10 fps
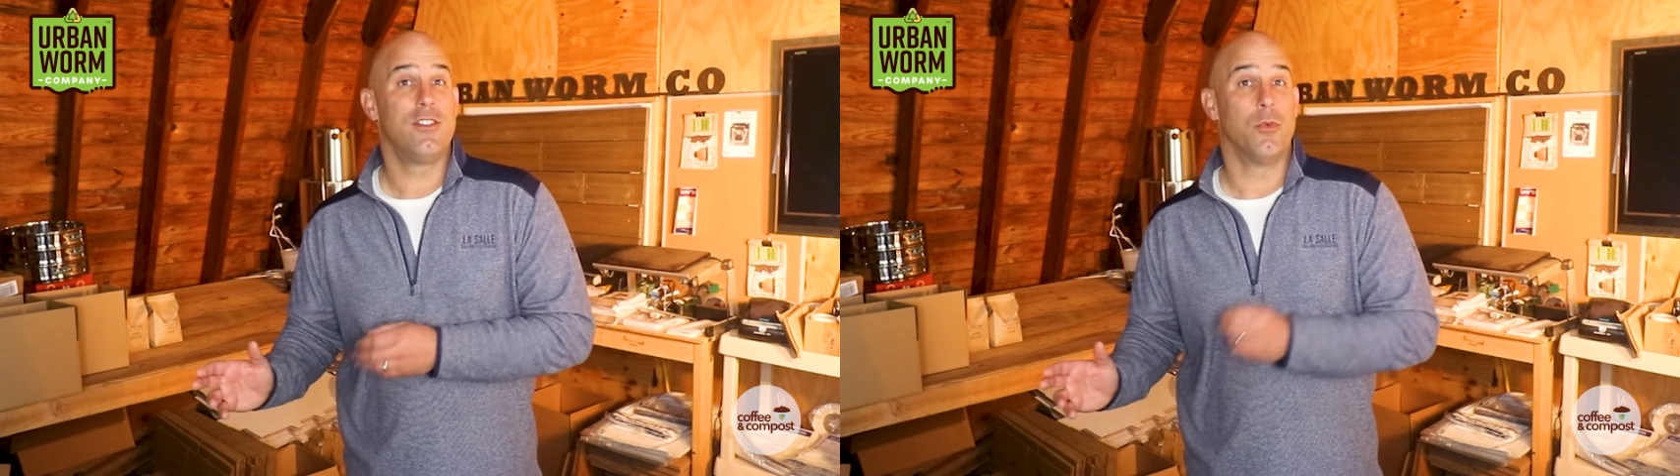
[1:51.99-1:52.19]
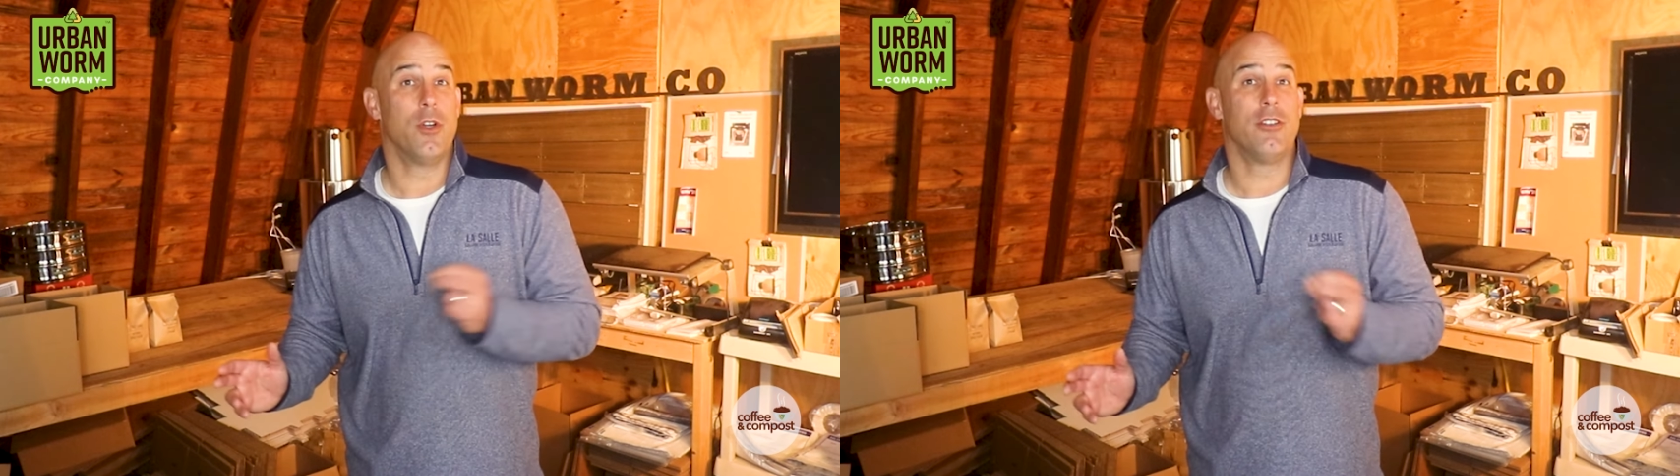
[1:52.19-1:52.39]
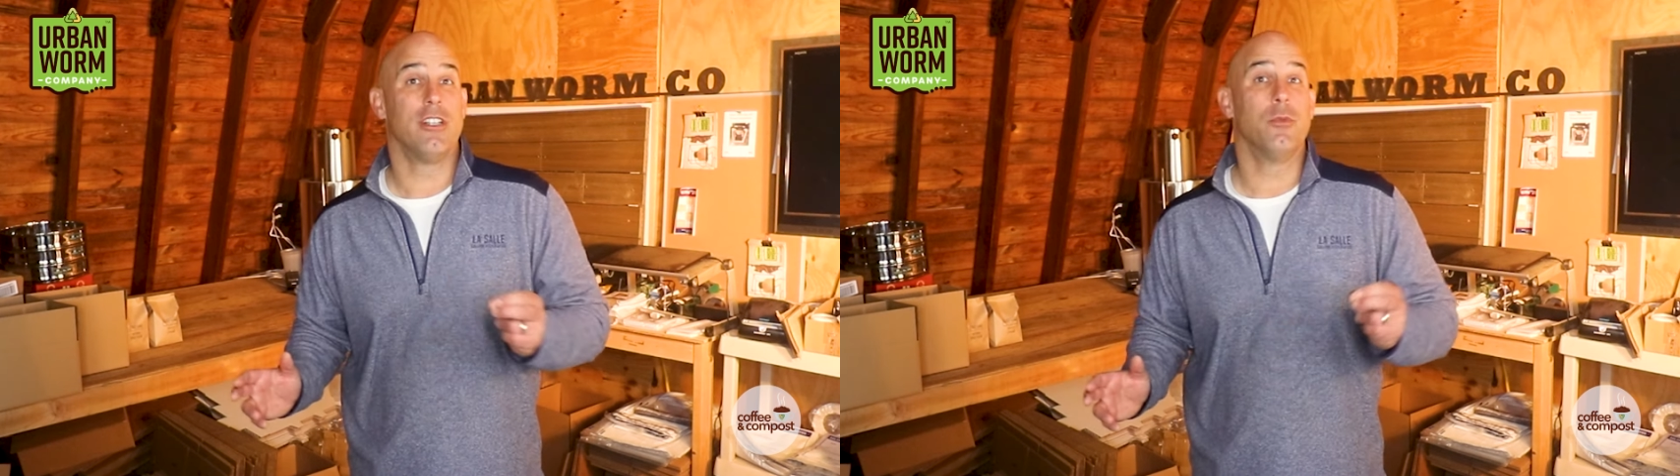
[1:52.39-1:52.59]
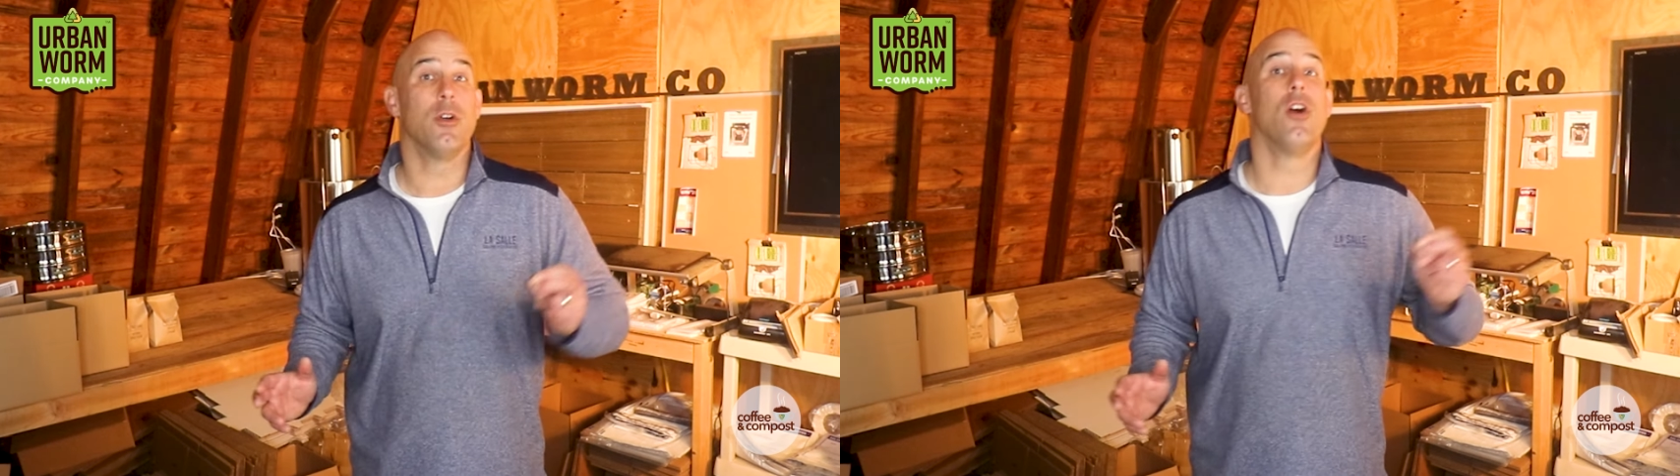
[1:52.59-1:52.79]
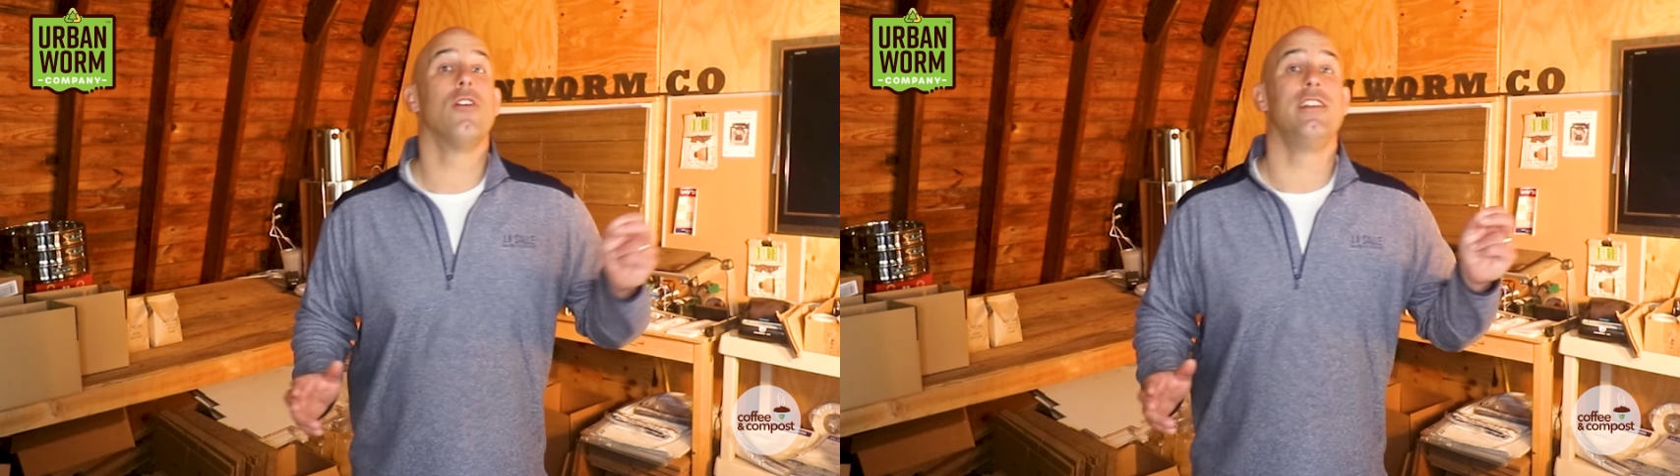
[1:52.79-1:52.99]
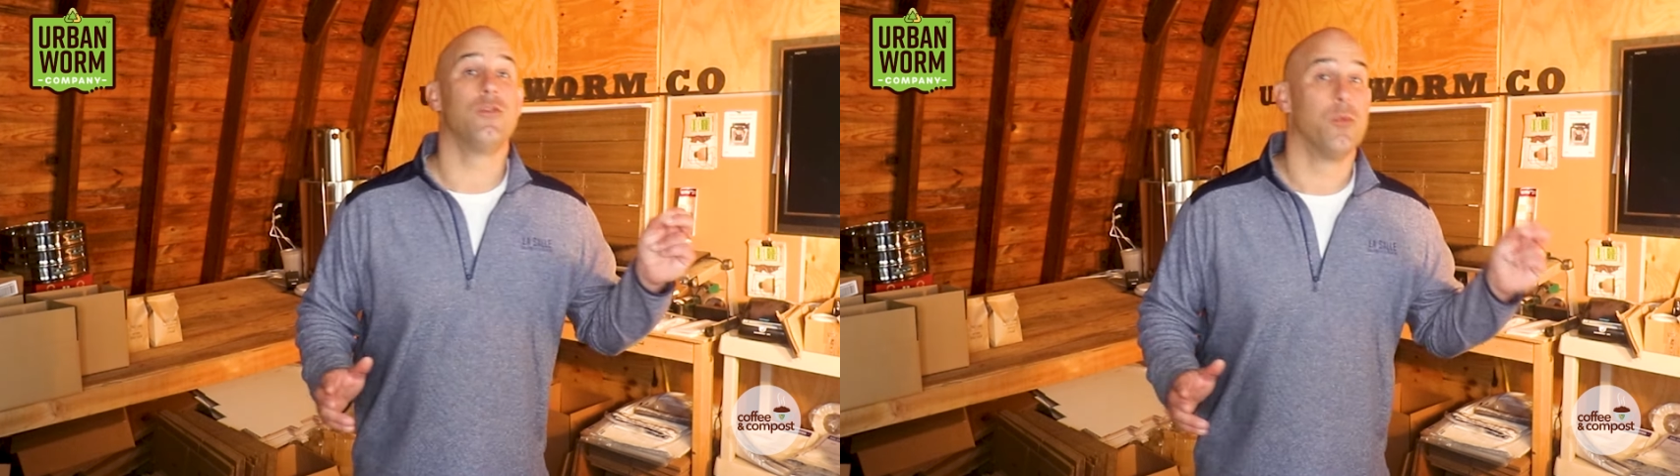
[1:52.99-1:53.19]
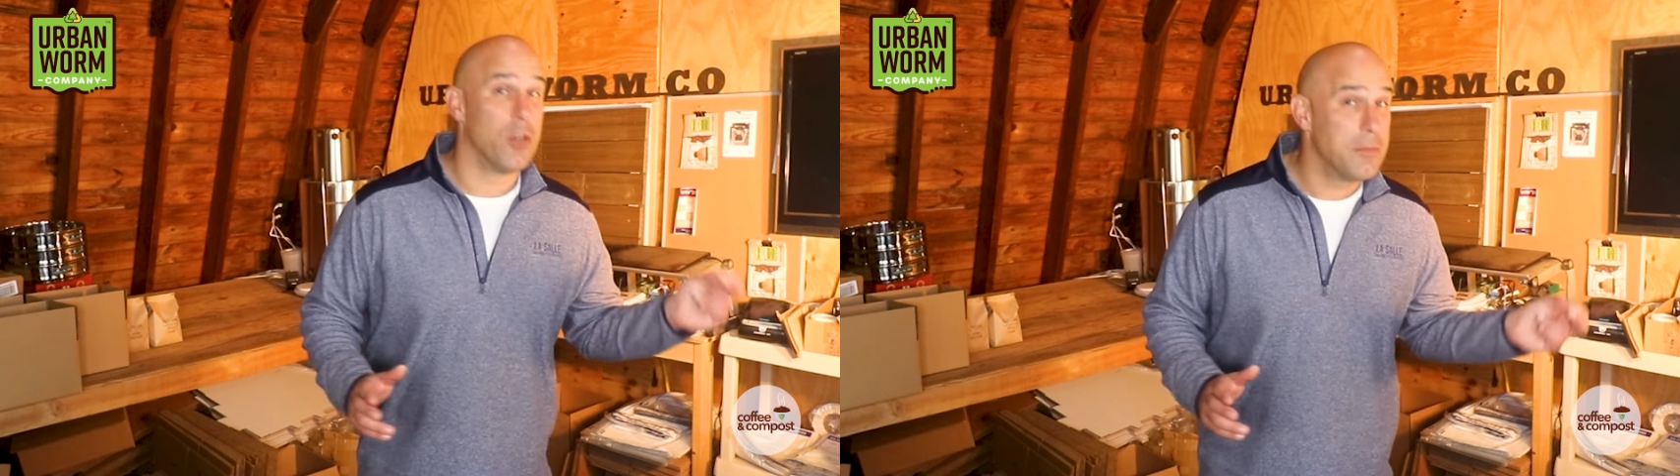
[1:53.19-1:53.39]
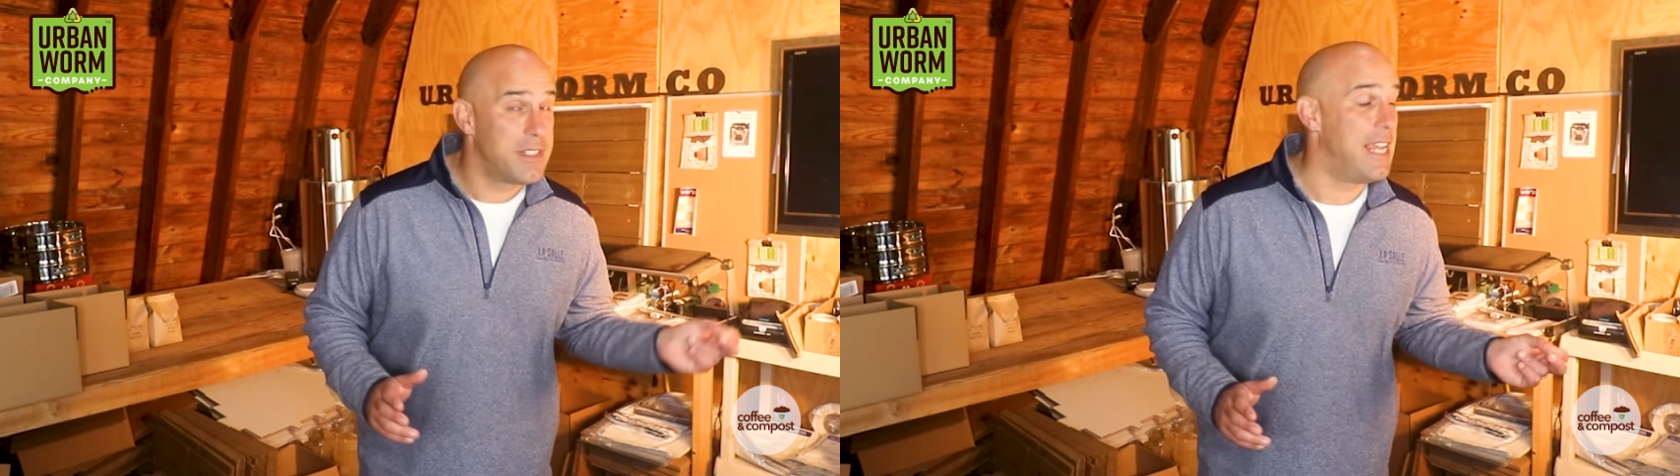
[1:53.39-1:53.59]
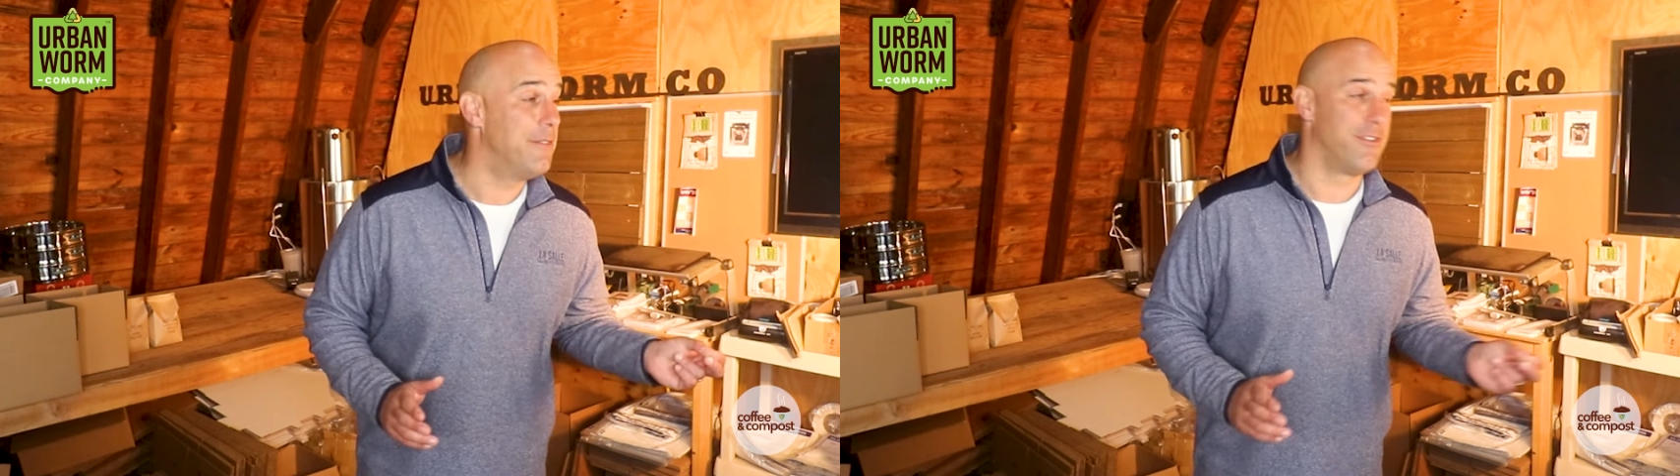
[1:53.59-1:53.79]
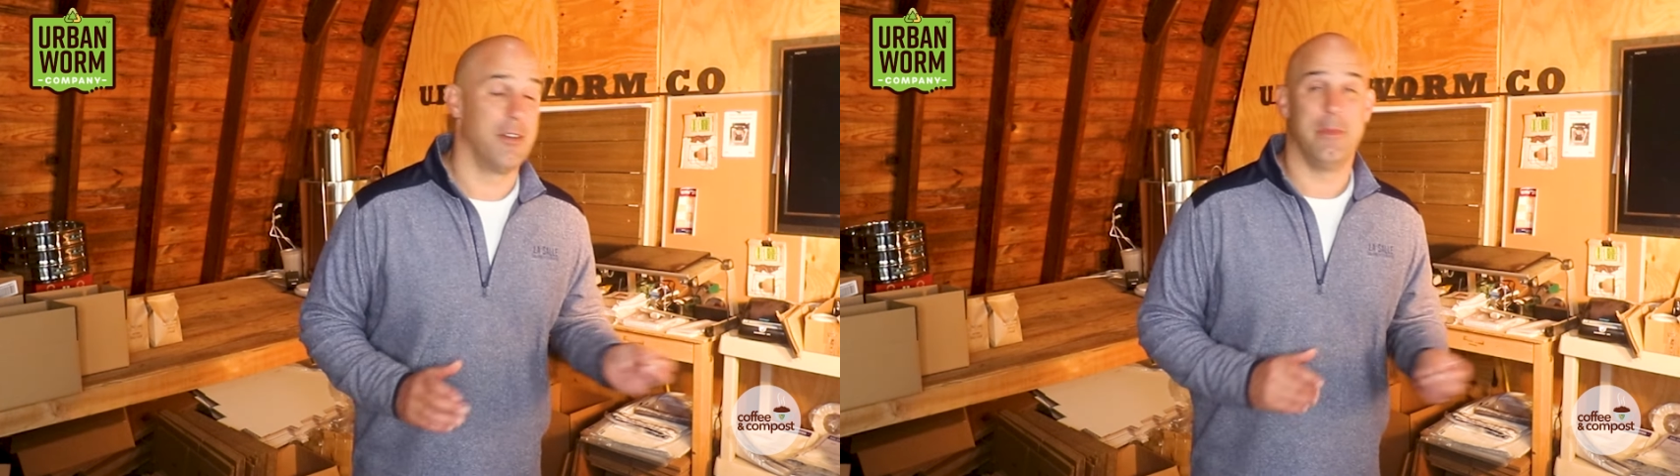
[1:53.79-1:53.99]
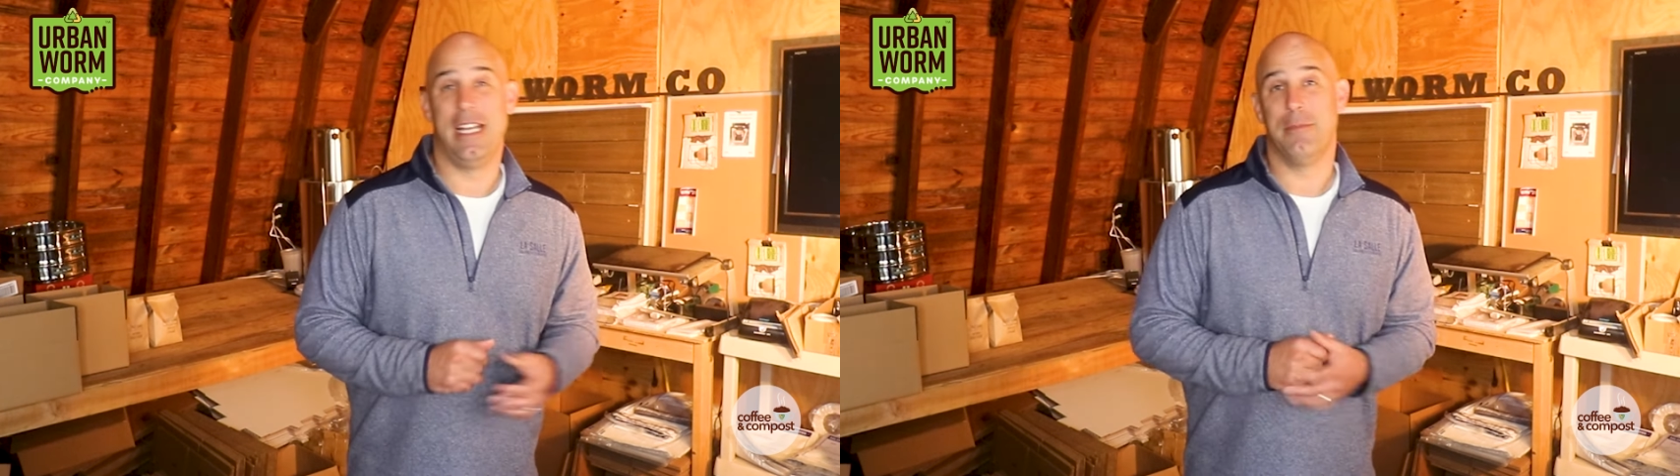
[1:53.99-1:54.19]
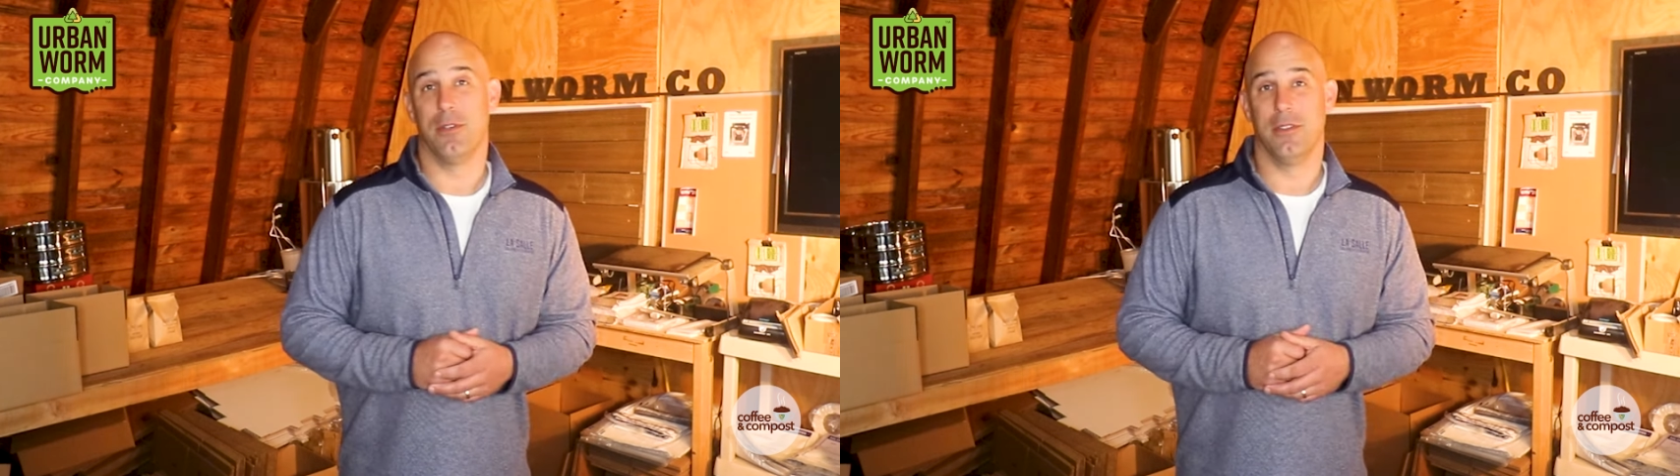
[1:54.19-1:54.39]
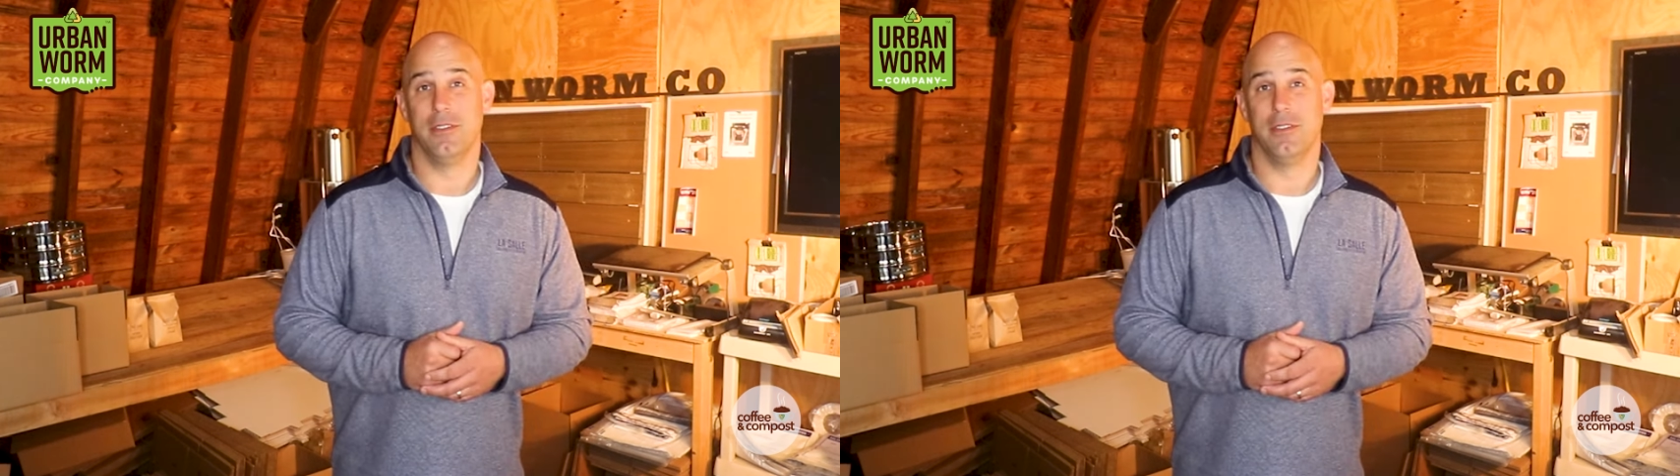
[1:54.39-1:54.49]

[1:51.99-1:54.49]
to wondering where all these worms came from in April.